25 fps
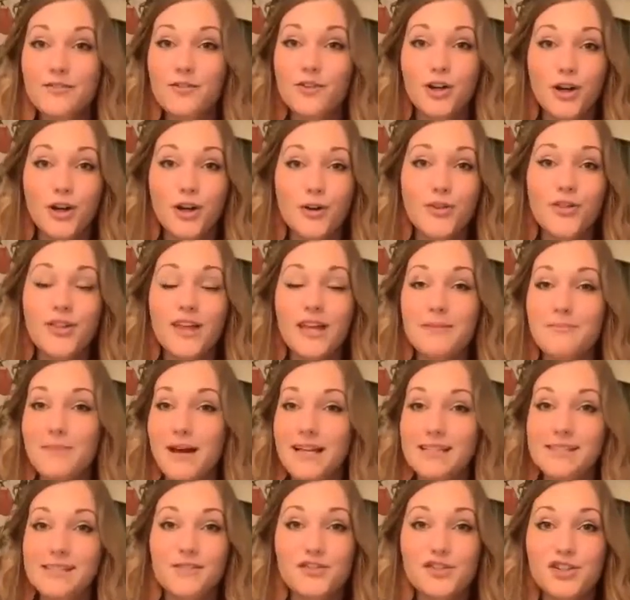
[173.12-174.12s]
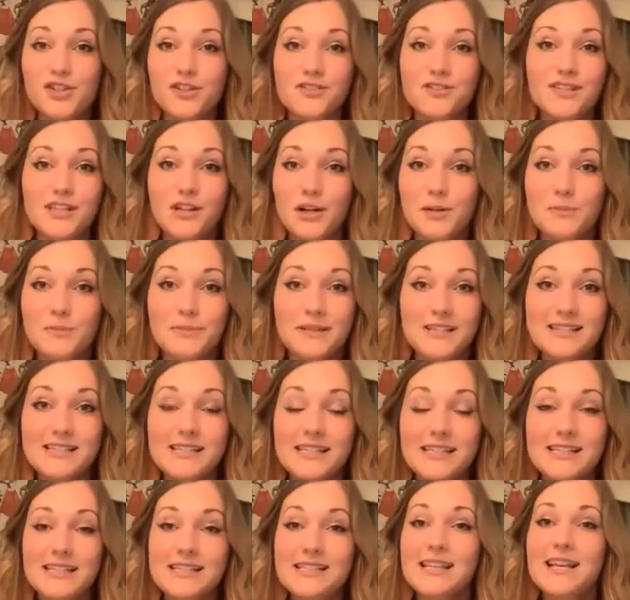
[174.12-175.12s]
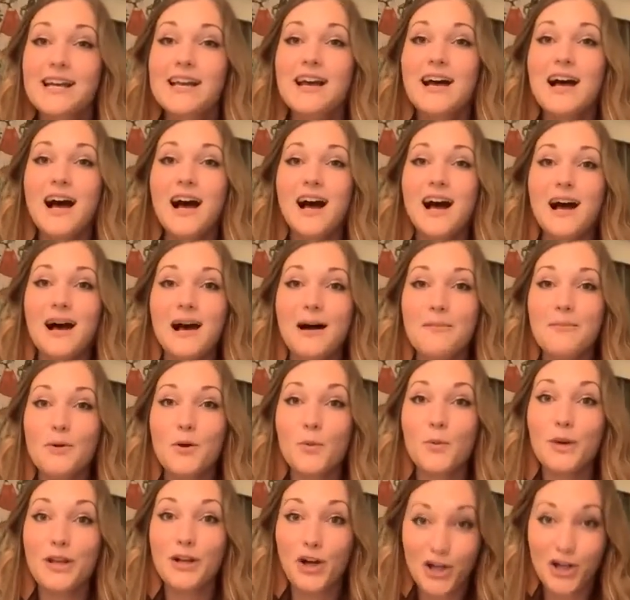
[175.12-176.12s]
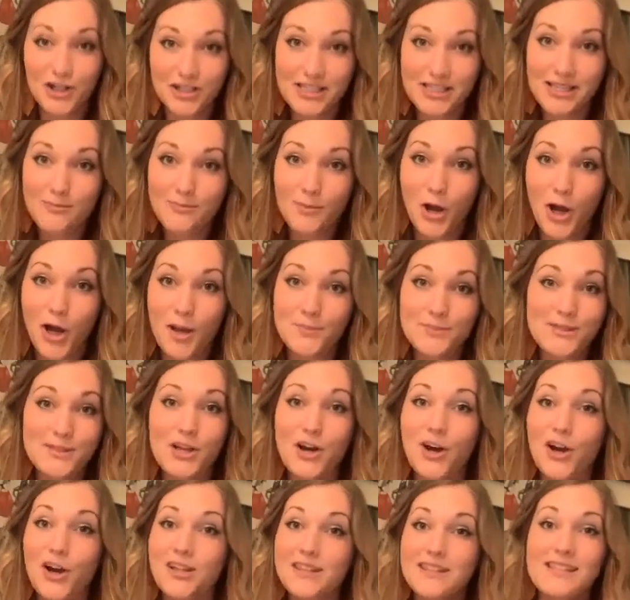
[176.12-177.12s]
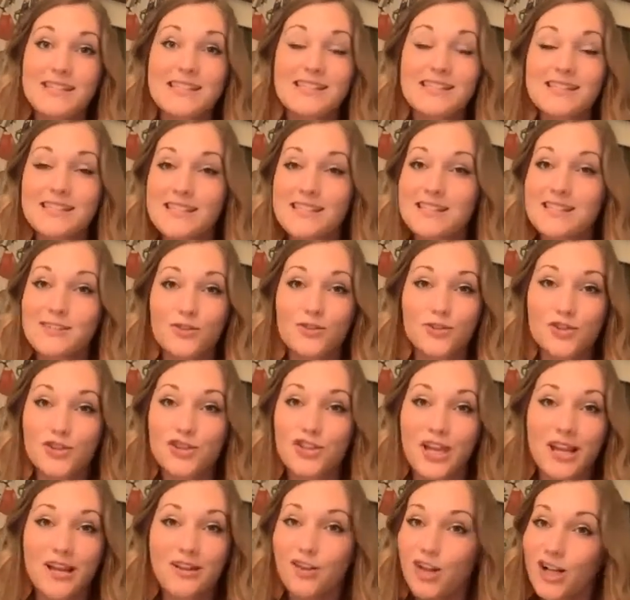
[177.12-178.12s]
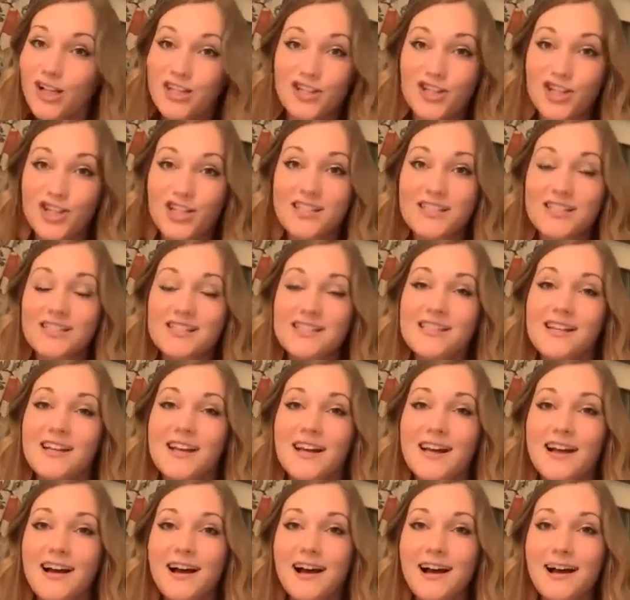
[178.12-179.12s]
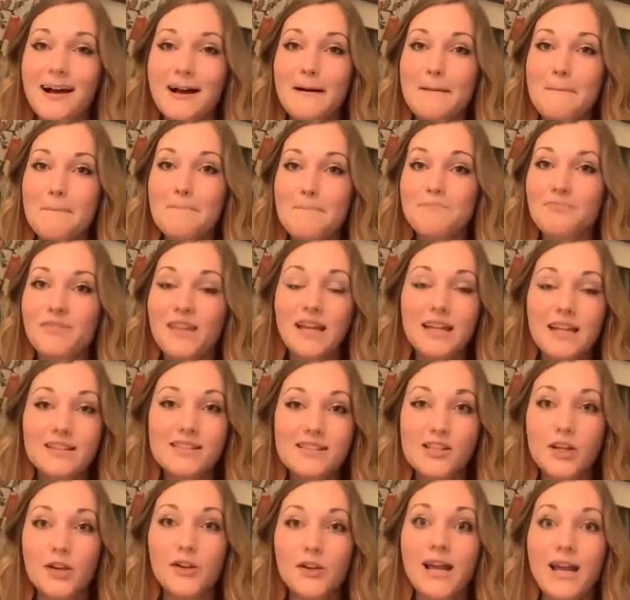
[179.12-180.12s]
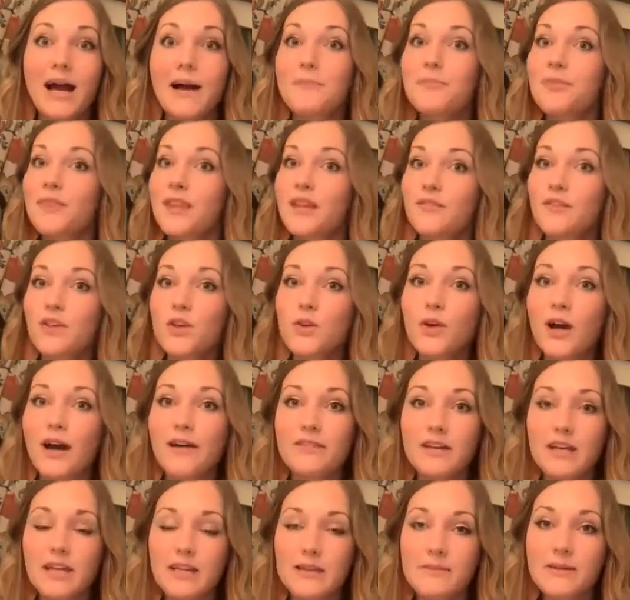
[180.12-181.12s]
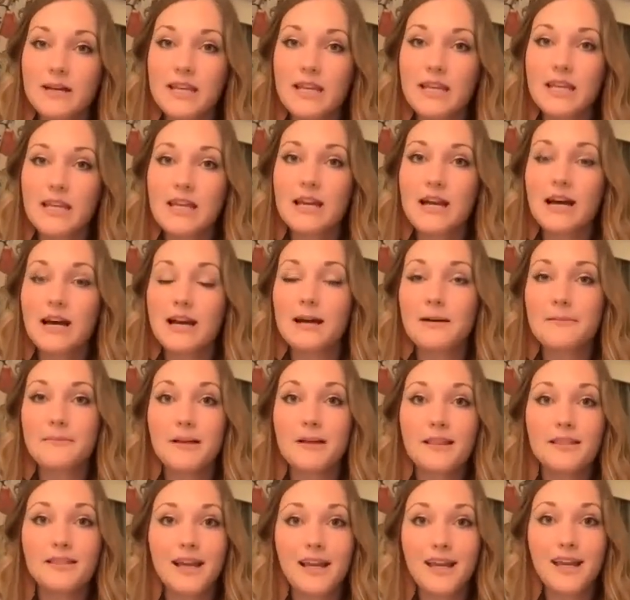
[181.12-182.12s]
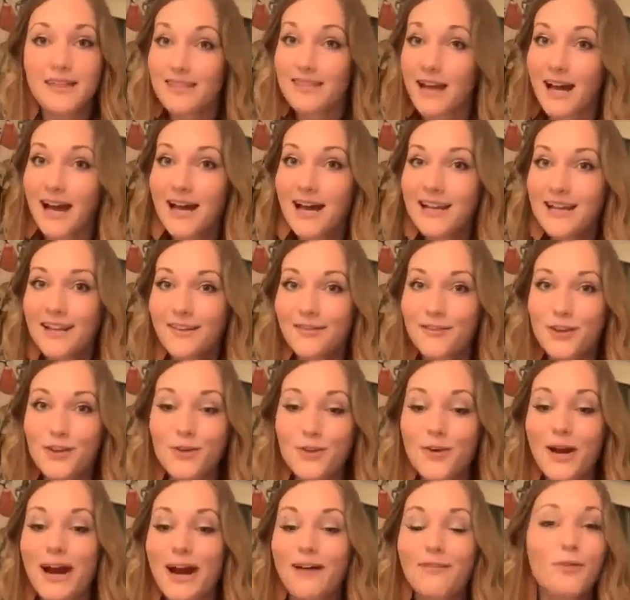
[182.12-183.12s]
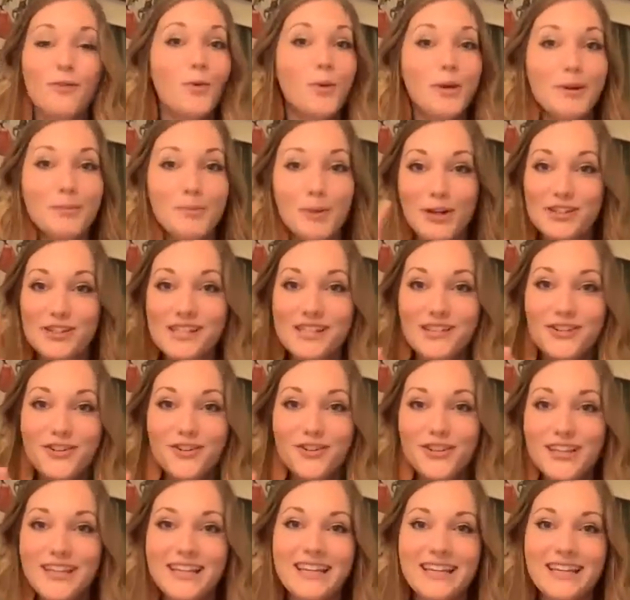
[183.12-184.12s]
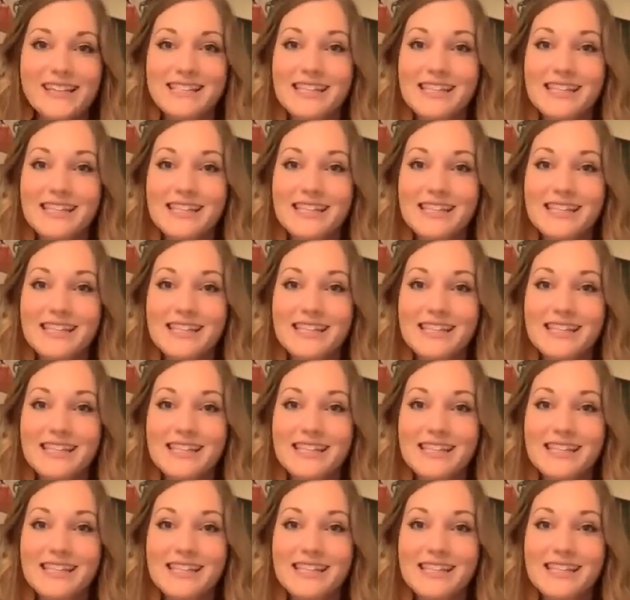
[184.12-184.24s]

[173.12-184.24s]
growth and massive shifts in our business when our team hops on these seasonal shake launches. And so, yeah, if you have anybody like that, if you have one person, you're leading a